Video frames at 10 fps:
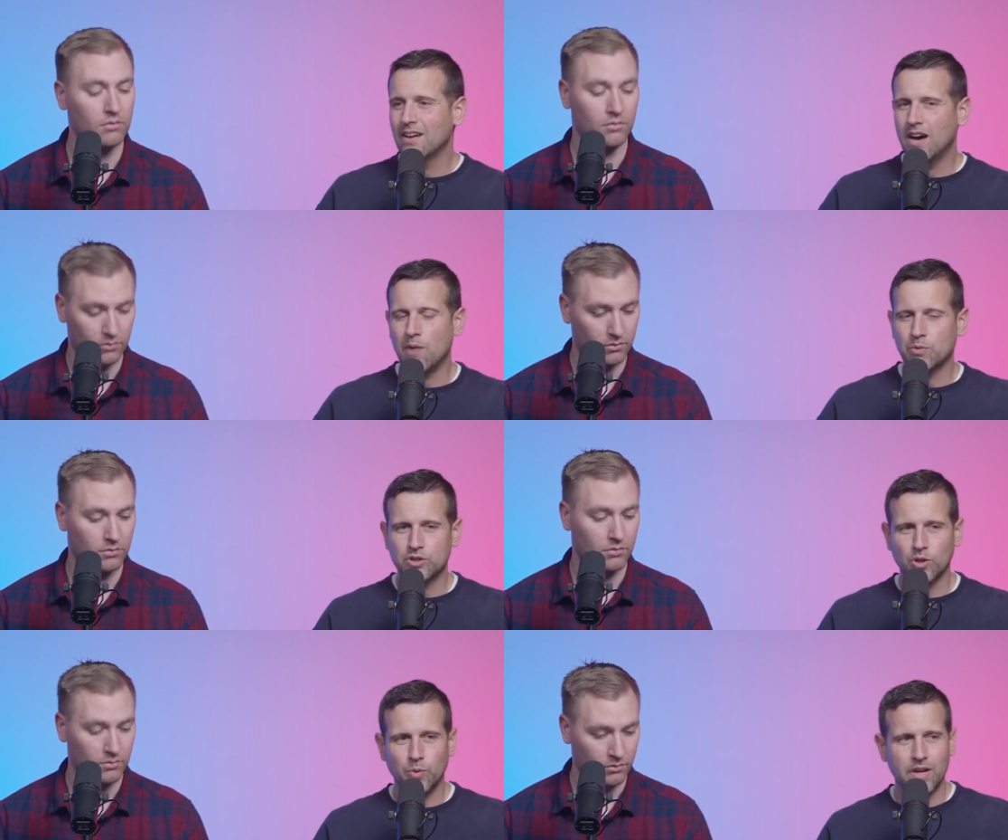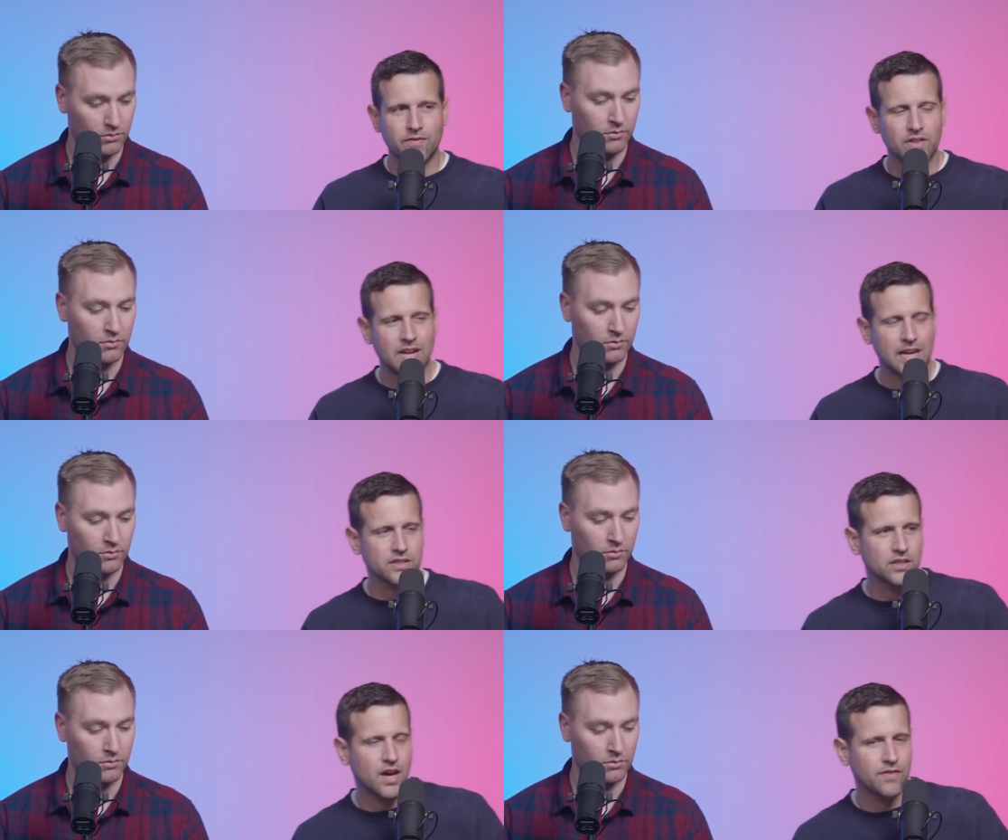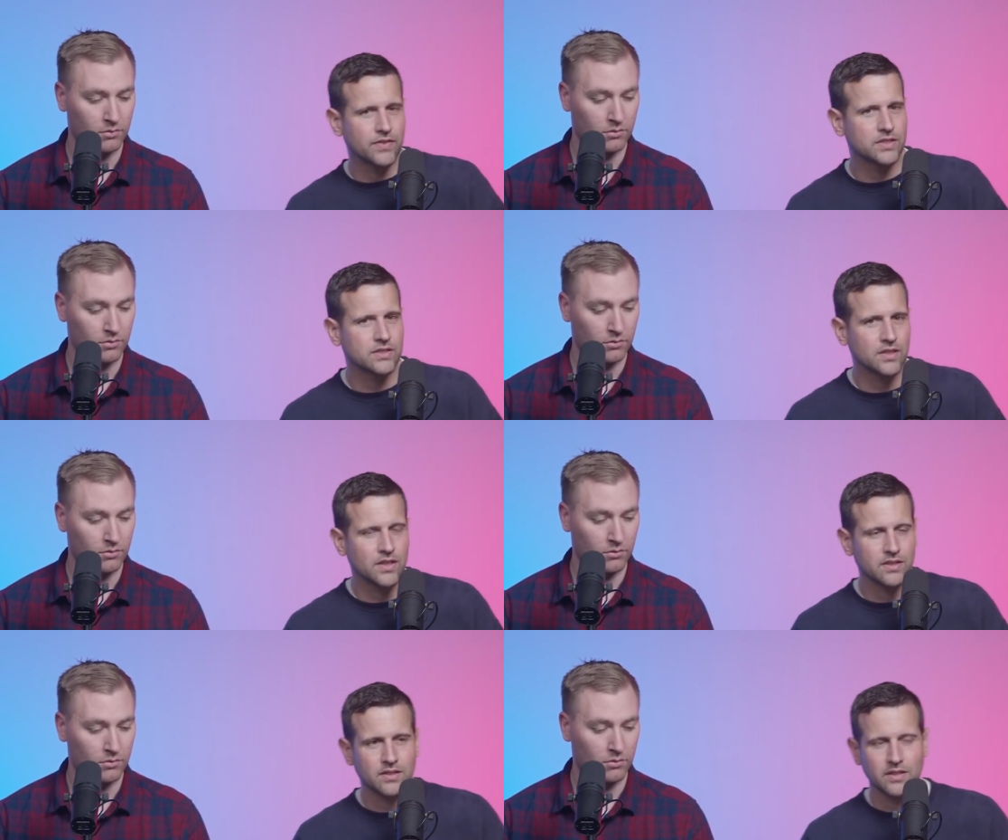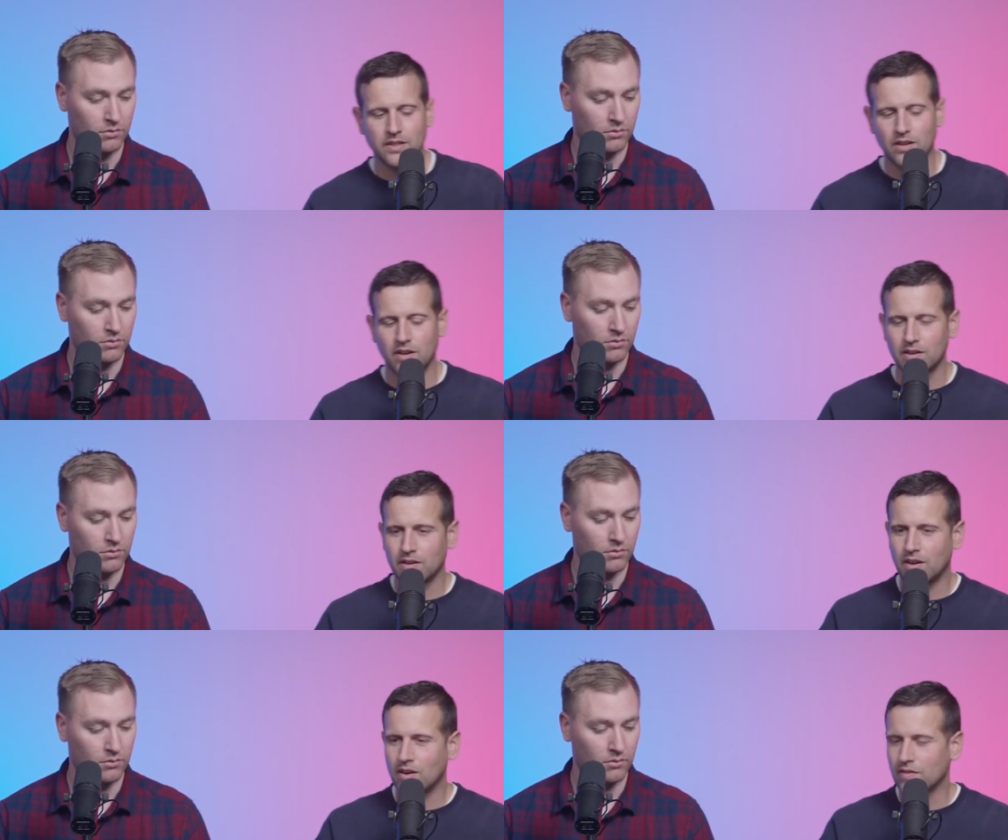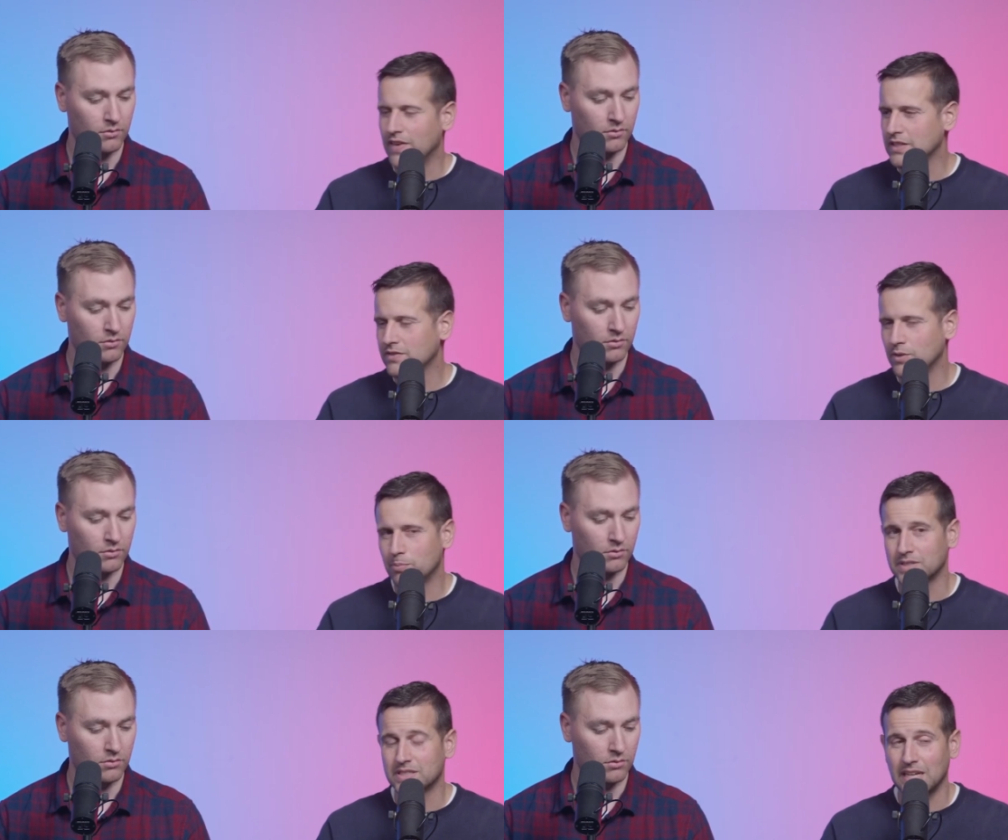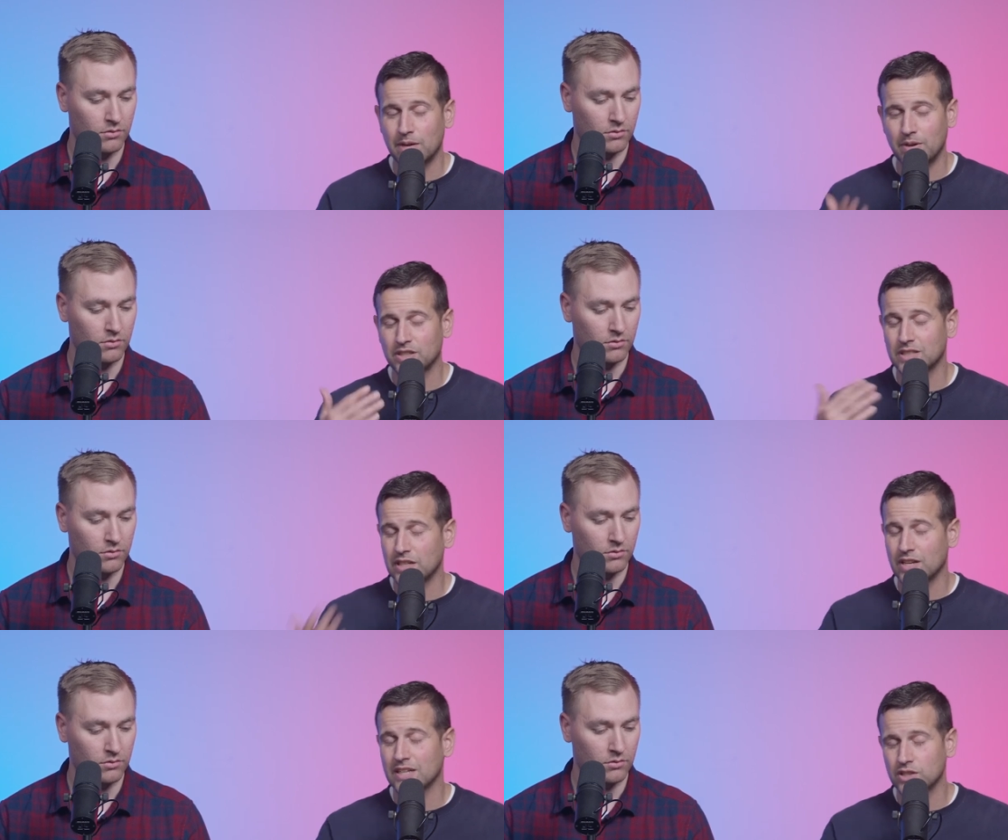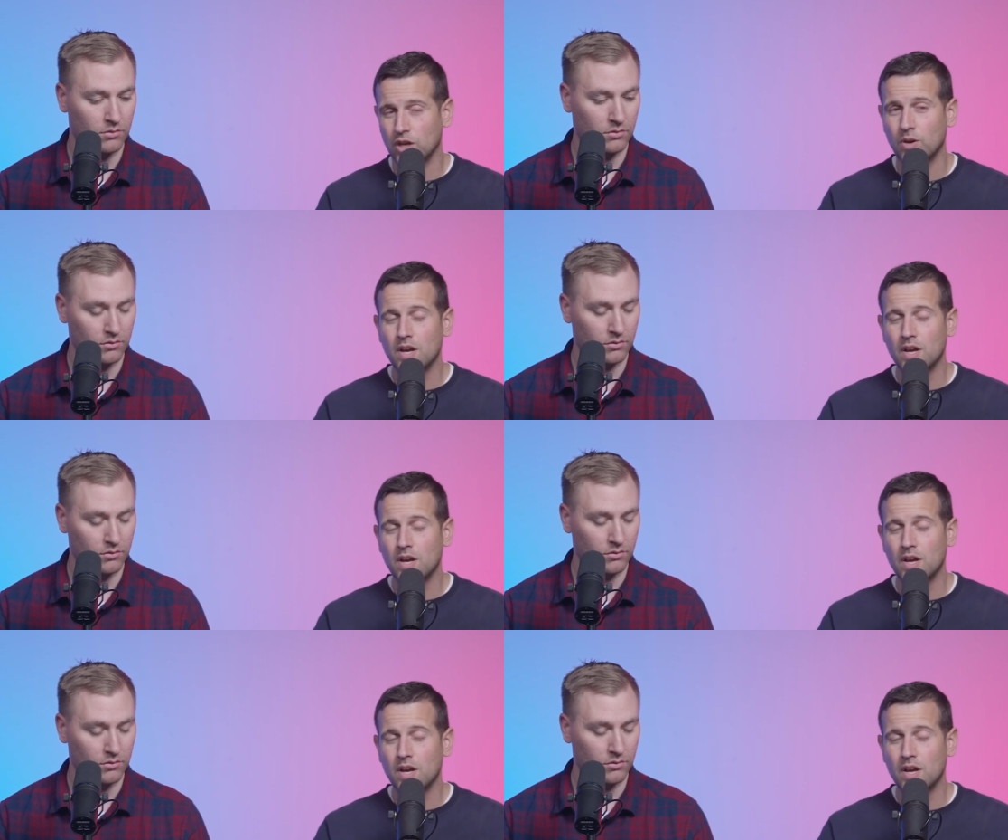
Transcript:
Speaker 1: Um, we're still waiting for the national office to, to link our, our festival. But just anyway, just let you guys know